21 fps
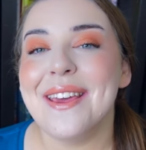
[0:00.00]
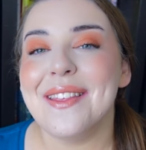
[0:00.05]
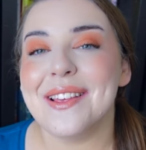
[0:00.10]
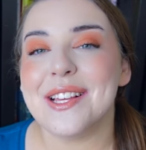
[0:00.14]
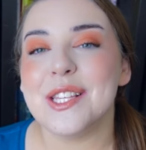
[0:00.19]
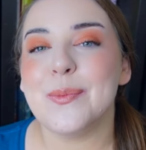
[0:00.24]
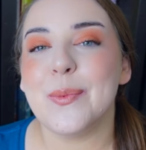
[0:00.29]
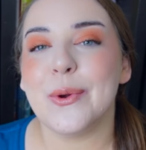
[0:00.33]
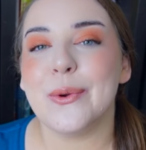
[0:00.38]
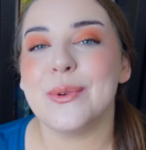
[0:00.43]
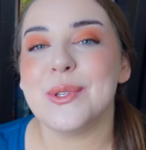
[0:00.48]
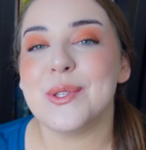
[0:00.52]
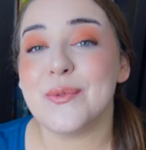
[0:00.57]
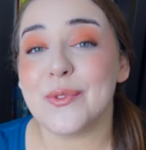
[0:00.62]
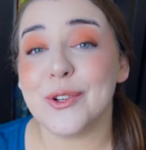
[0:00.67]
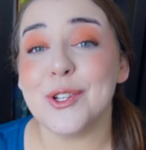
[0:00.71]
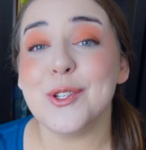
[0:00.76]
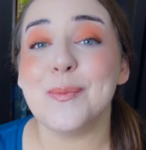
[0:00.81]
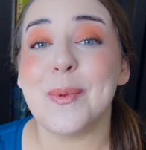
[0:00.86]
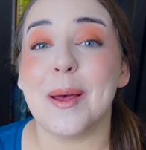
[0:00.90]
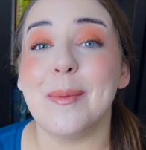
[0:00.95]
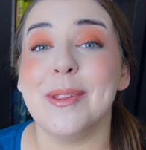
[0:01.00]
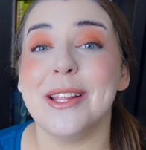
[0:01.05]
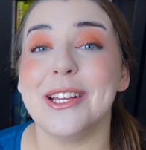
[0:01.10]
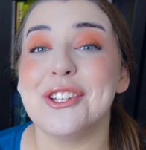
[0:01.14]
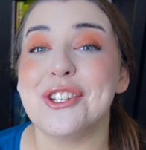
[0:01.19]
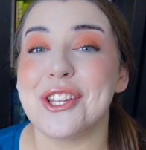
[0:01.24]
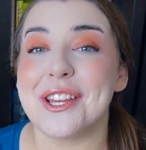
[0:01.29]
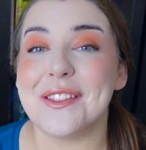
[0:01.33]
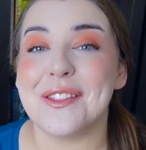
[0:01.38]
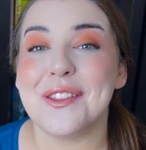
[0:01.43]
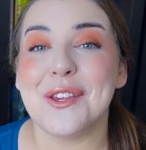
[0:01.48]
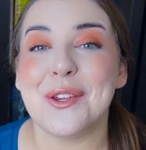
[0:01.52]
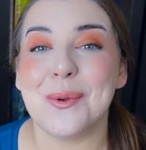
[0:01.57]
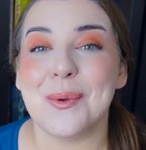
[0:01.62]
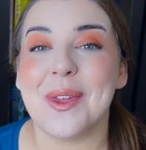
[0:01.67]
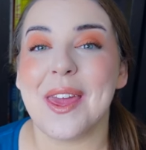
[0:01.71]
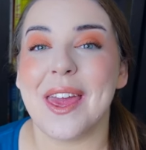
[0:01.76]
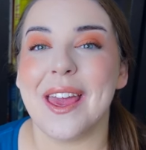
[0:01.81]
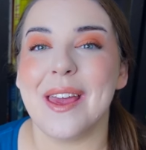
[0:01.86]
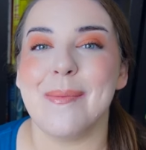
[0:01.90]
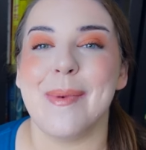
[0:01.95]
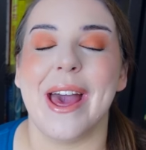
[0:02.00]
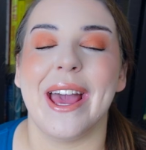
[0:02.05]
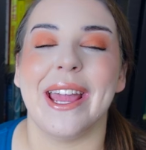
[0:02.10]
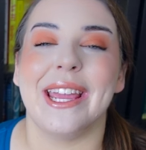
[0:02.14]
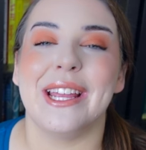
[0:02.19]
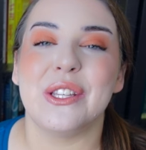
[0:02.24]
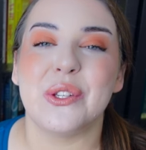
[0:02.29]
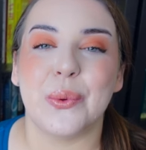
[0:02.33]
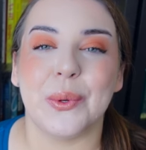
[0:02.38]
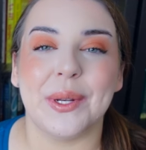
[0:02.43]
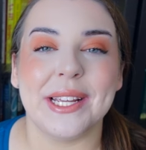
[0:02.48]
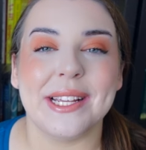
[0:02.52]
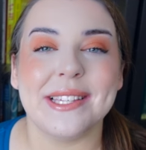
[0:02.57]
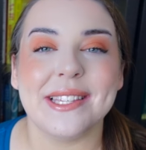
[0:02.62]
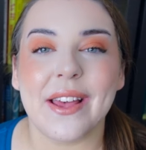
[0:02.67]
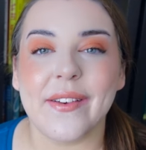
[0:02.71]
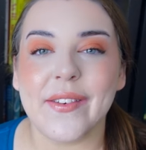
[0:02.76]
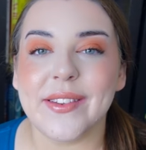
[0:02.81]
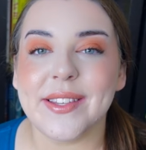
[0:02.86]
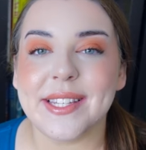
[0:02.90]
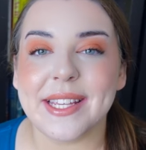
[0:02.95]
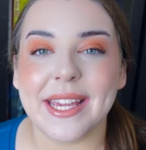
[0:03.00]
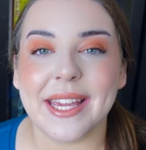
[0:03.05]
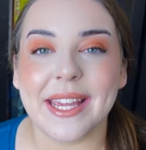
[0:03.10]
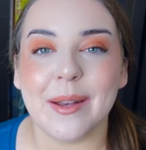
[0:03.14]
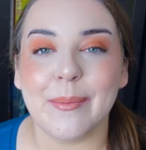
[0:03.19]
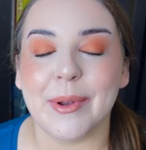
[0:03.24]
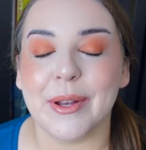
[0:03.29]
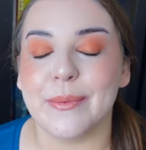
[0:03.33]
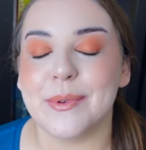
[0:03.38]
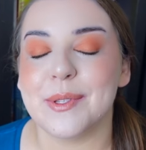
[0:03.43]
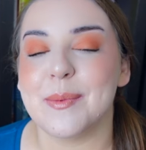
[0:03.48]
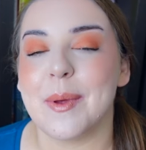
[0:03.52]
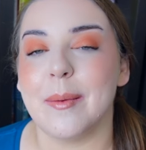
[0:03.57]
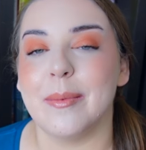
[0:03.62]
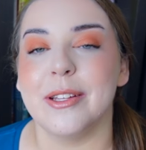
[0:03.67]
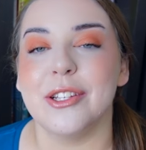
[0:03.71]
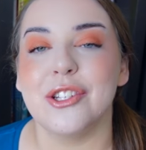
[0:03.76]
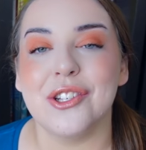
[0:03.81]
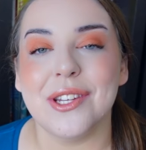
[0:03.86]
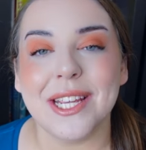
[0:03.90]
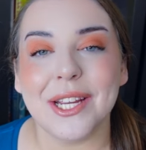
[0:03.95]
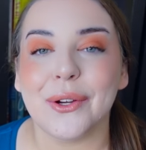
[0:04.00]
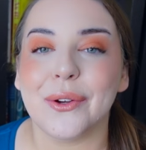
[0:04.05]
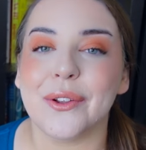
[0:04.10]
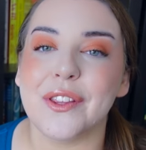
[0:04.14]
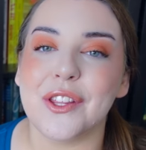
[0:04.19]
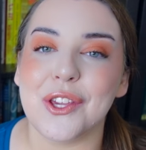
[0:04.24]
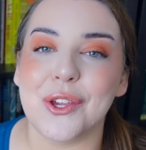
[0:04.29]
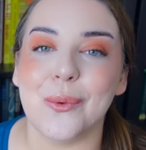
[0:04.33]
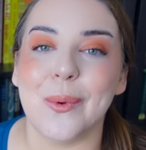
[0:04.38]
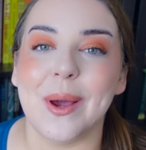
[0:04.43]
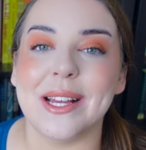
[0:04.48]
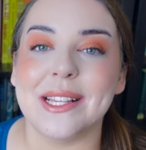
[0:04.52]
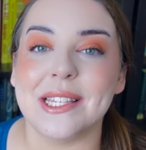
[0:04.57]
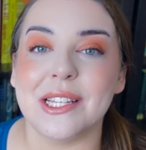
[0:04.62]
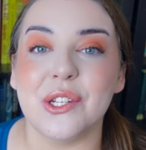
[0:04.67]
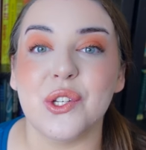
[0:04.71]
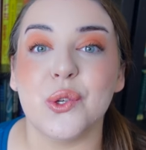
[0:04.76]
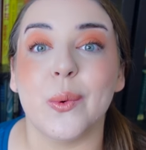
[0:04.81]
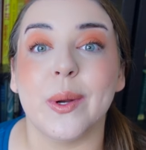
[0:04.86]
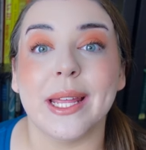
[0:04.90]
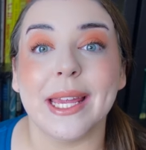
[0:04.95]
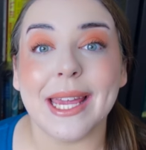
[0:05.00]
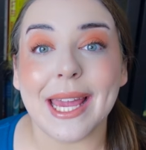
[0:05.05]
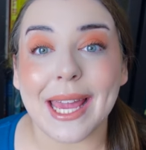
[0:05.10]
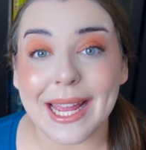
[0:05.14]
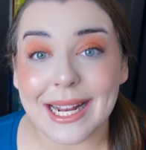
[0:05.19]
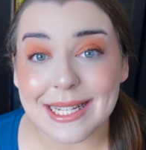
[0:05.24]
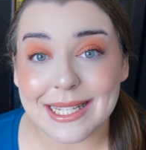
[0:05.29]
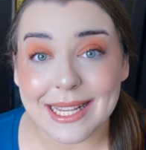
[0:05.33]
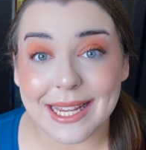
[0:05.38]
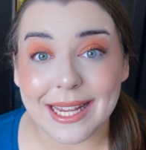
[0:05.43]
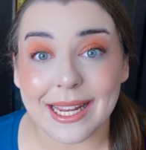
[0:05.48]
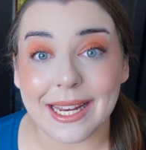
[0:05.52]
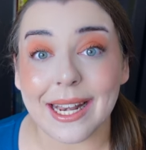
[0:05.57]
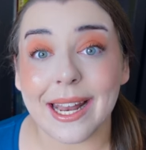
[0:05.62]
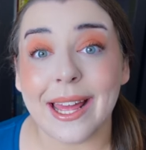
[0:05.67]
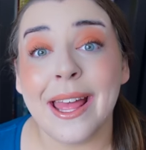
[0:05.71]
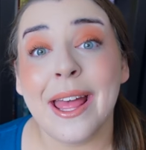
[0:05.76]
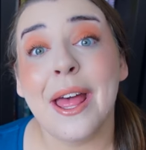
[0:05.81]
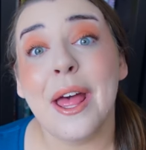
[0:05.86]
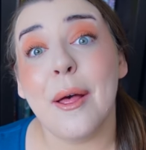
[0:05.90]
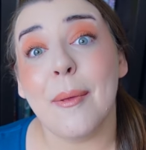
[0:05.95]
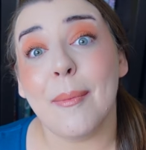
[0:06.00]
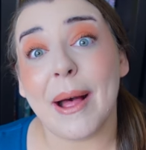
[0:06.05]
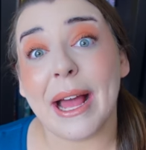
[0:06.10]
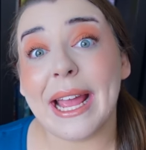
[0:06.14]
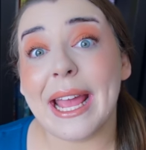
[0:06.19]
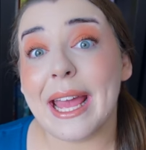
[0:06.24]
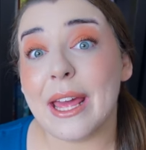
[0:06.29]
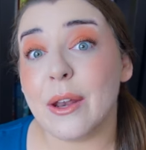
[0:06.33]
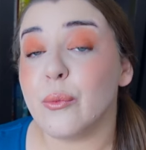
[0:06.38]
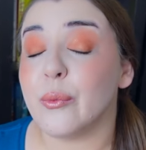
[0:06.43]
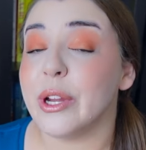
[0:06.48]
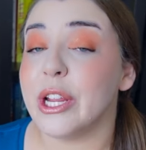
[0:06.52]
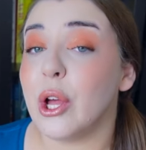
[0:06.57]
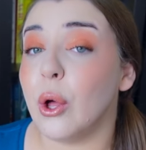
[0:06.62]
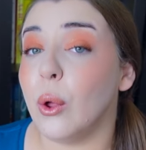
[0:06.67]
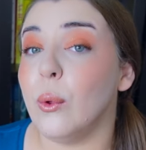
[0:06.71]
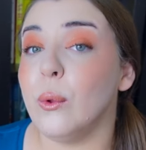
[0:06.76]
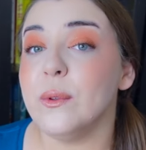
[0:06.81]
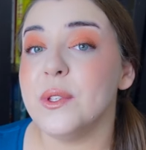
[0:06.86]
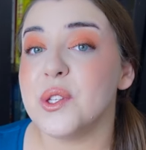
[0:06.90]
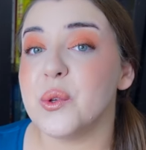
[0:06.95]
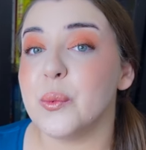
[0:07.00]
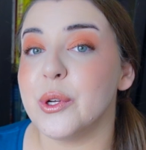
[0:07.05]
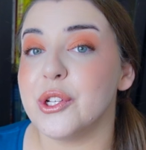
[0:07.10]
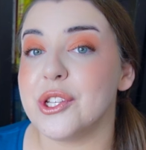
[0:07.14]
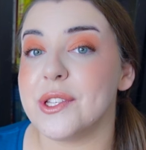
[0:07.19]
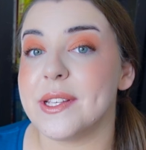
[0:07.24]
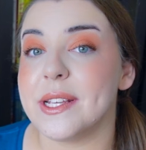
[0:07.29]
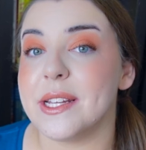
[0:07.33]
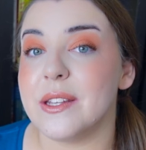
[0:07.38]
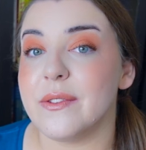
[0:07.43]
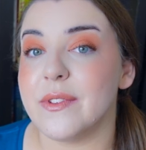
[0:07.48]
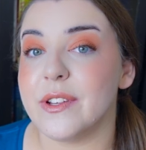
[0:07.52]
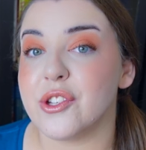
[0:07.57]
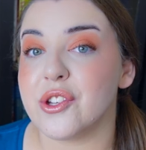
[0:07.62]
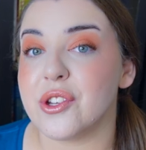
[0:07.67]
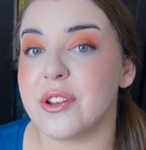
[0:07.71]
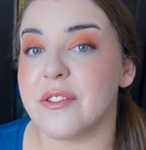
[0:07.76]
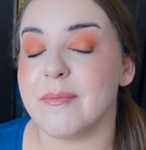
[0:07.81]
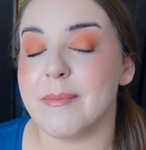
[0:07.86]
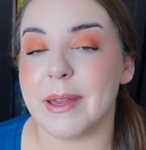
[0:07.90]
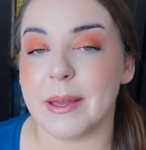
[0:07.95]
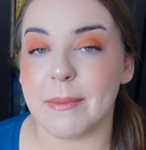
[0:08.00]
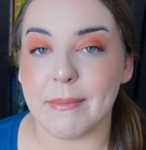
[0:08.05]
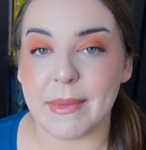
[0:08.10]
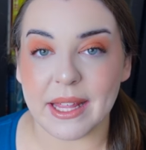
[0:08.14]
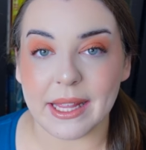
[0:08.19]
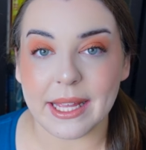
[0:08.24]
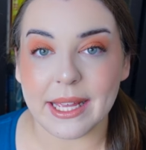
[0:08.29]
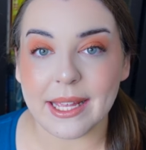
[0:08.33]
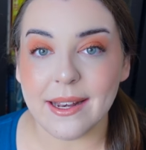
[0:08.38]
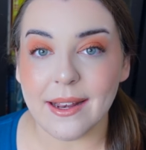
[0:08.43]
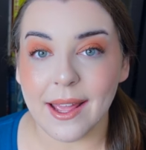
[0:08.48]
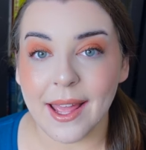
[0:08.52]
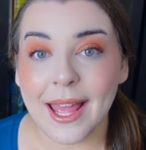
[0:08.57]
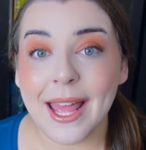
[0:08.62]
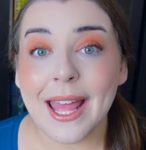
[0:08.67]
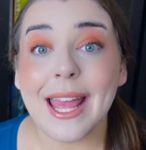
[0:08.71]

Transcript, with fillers: This book was first published in the UK back in 2017, but it was published here in the US in 2018 by Henry Holt, which is a division of Macmillan.